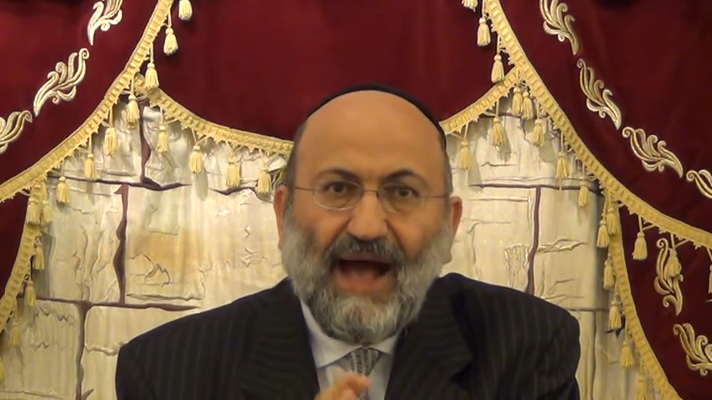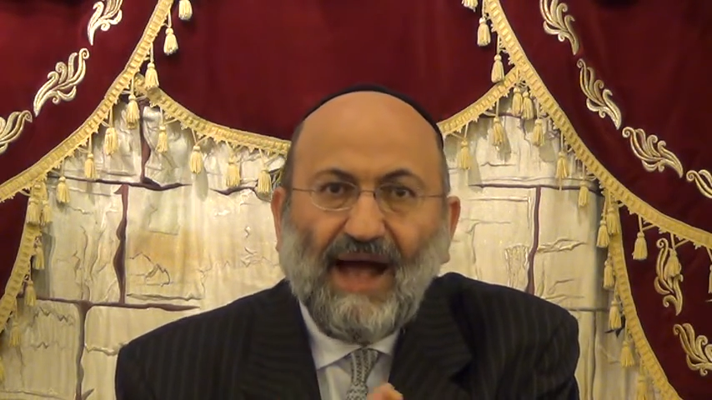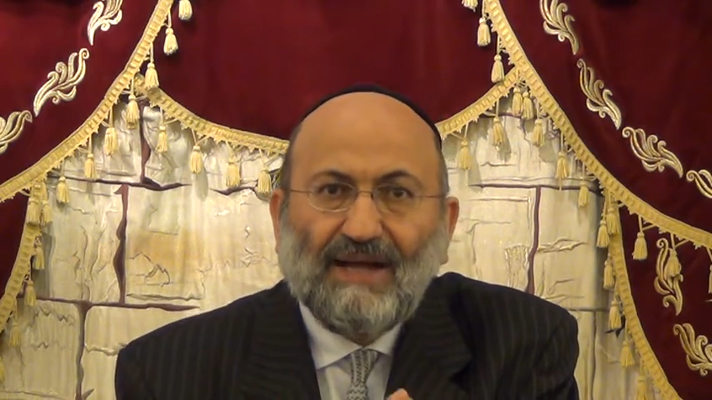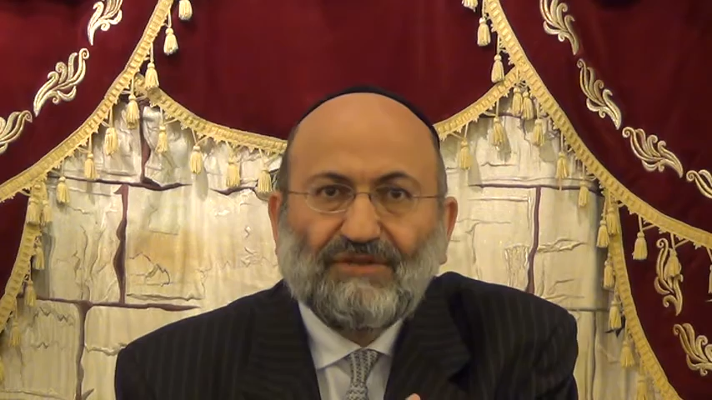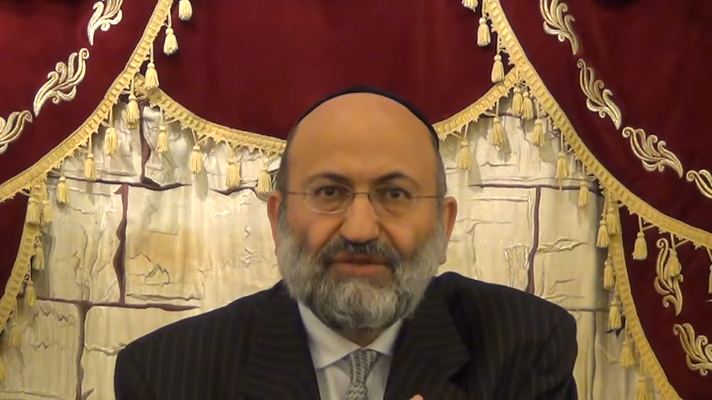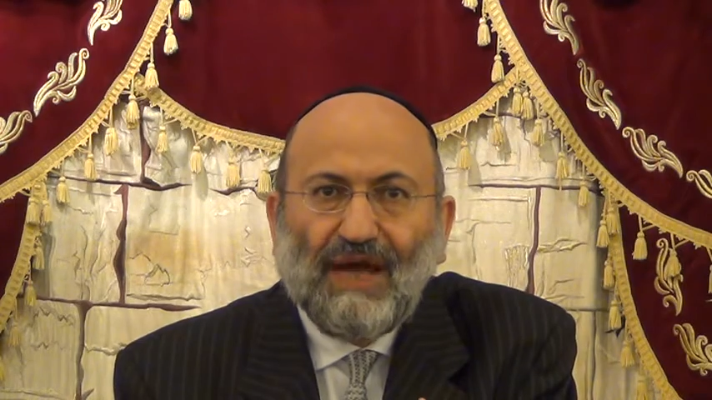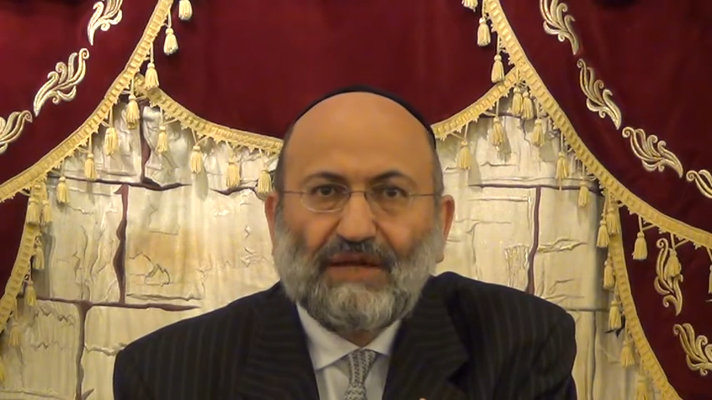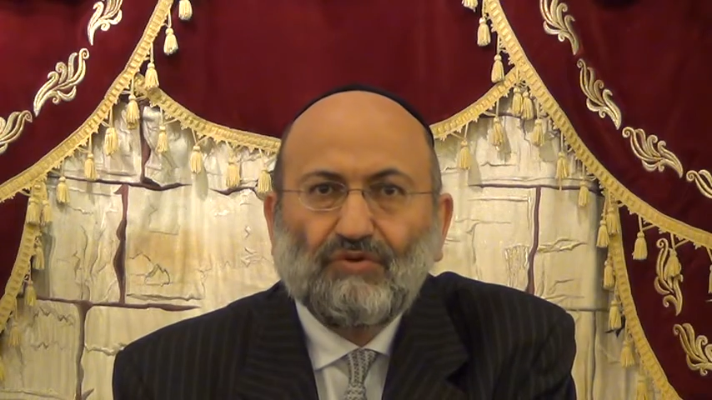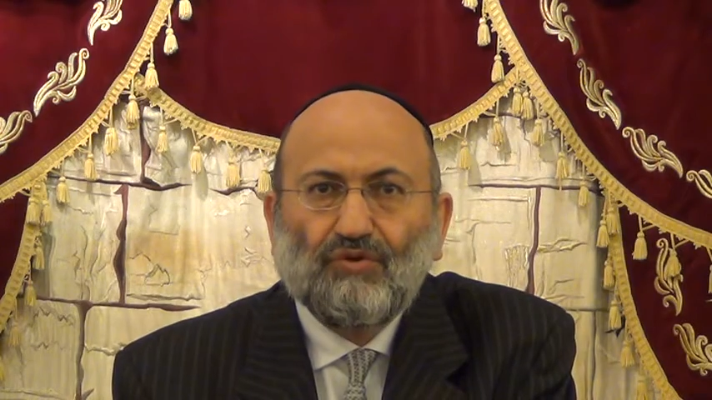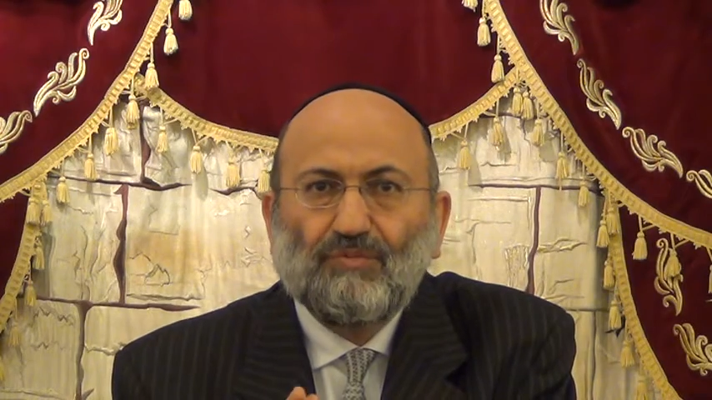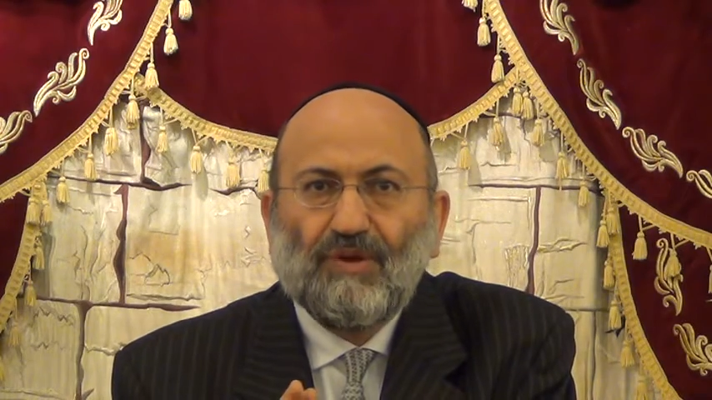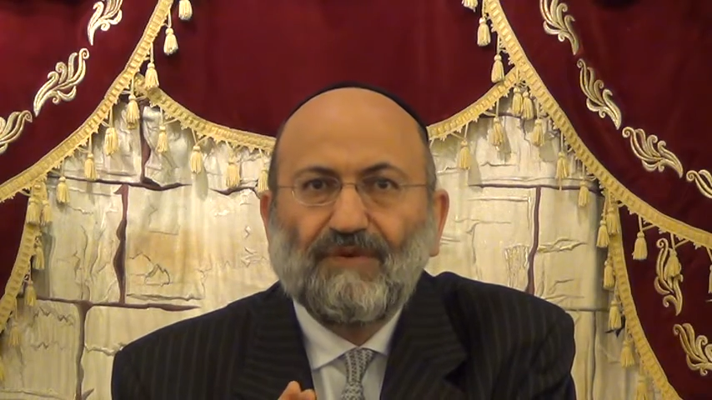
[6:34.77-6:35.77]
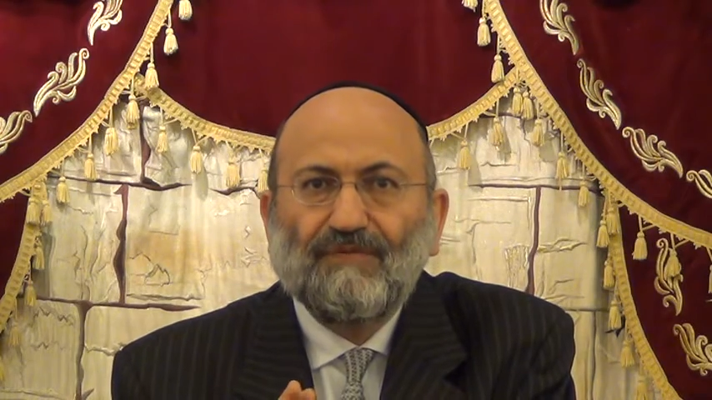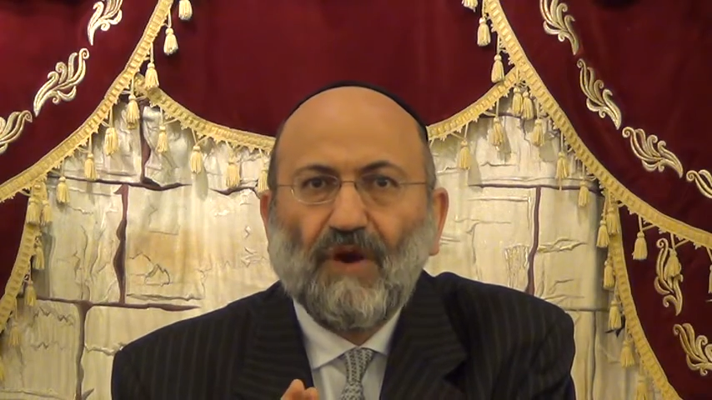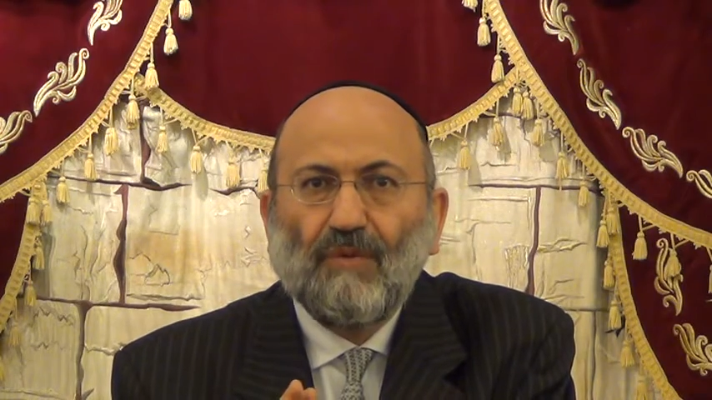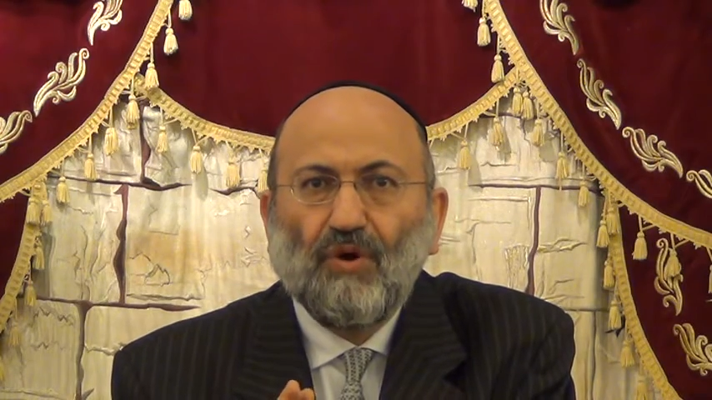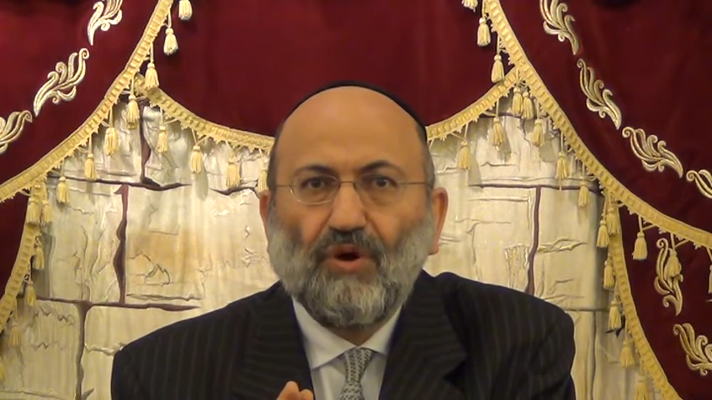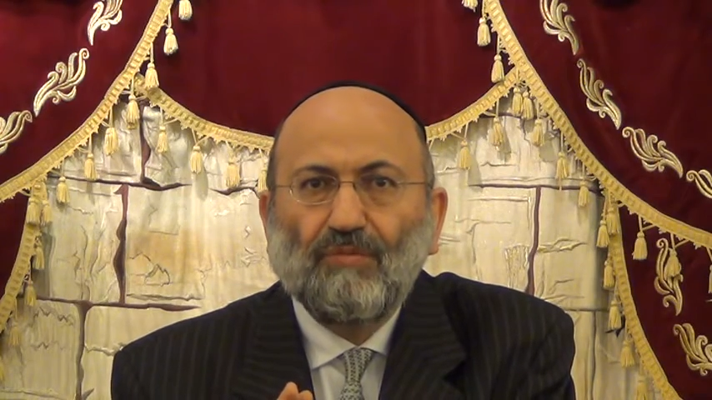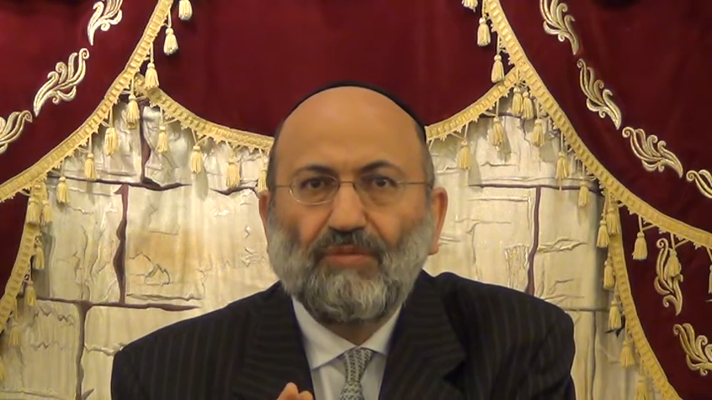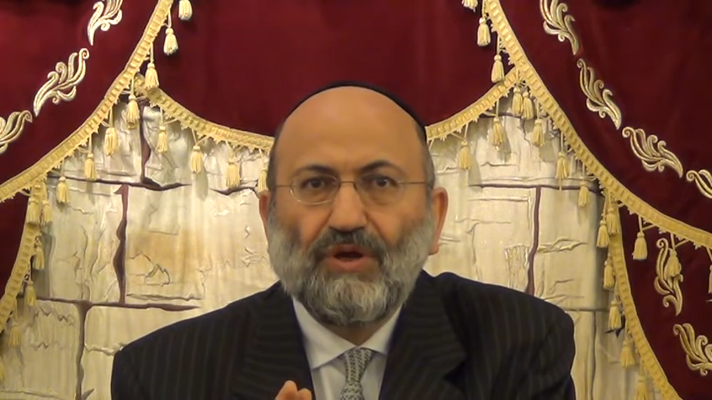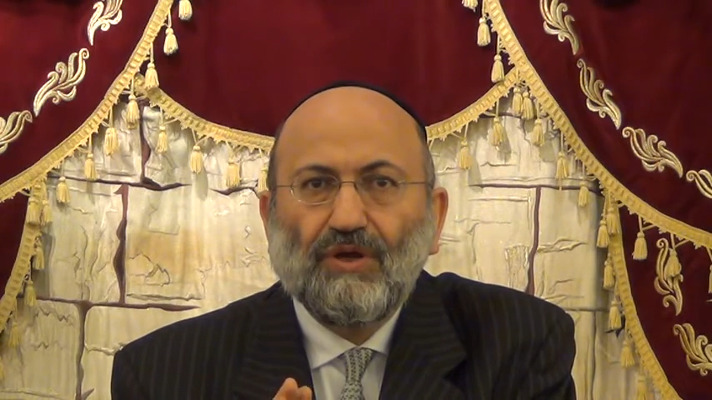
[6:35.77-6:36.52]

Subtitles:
and try to remove it from home.